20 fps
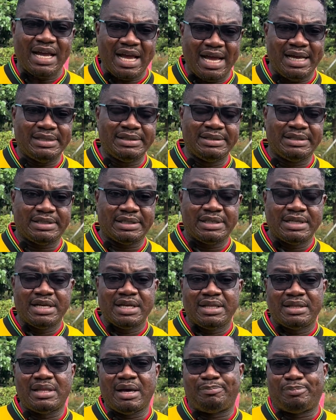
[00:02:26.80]
and
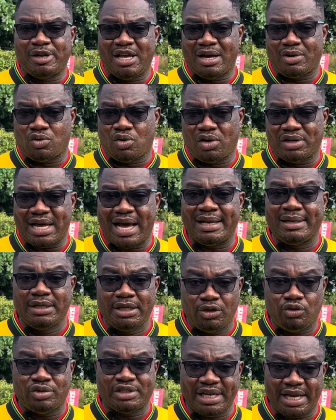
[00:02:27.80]
the player called
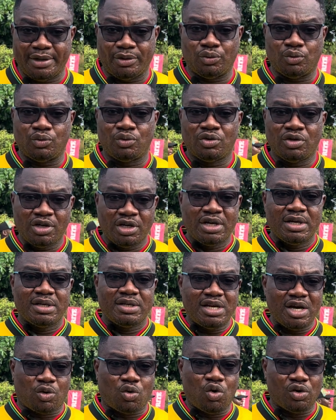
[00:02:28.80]
Alidu,
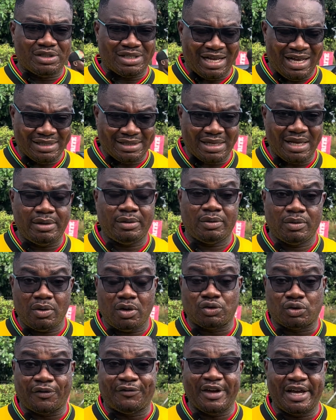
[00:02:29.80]
the coach has a
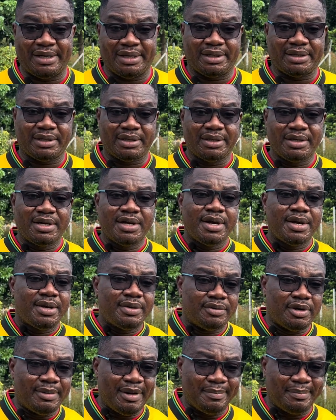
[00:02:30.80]
lot of headache.
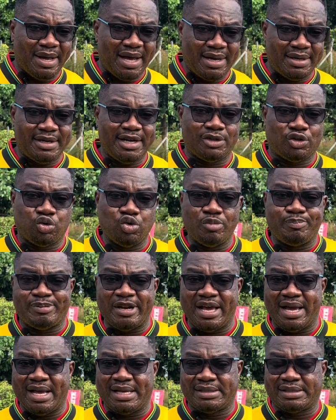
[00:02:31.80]
Remember, the 2
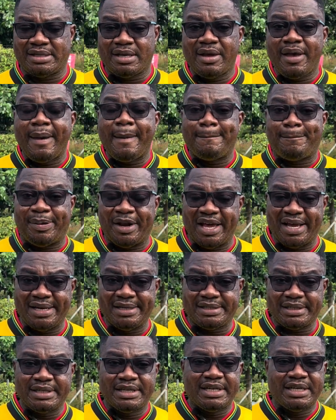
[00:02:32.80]
players
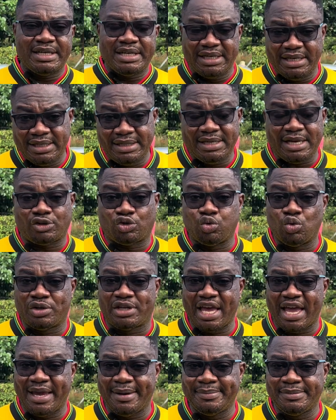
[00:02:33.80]
played in the 2
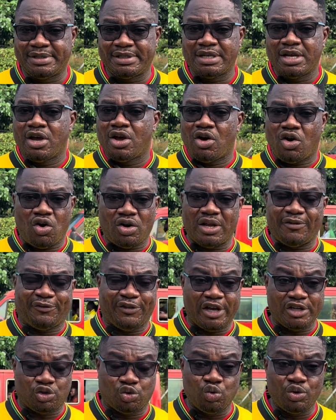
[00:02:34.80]
games or the
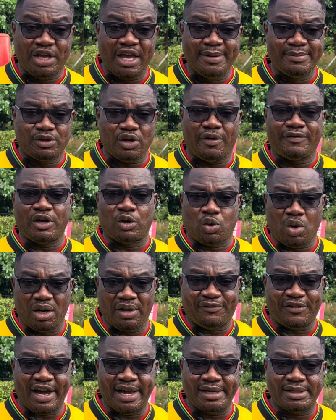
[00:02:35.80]
first 2 games of the
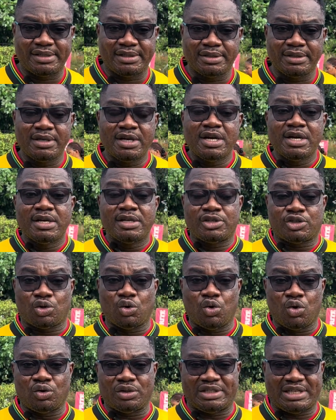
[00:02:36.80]
qualifiers.
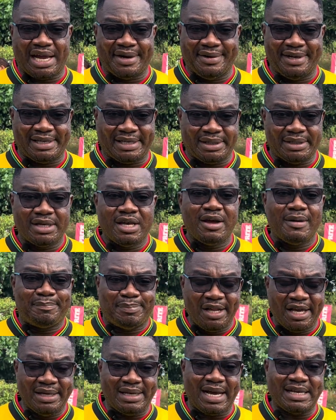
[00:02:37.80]
So Tariq
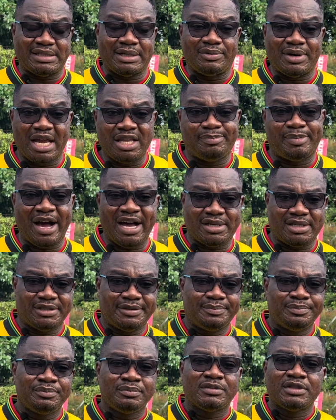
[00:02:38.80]
played as the right back,
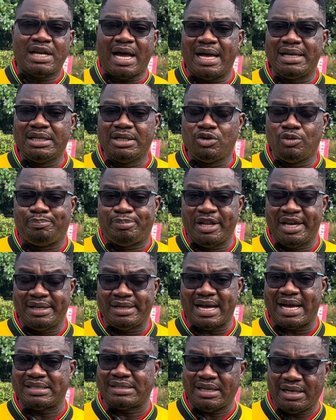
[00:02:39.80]
Alidu
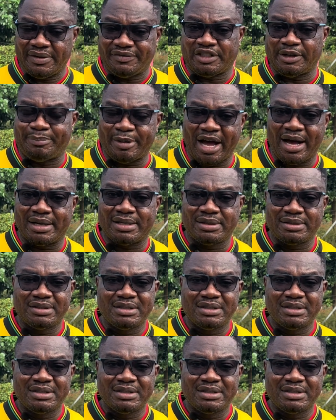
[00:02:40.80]
played as the left back.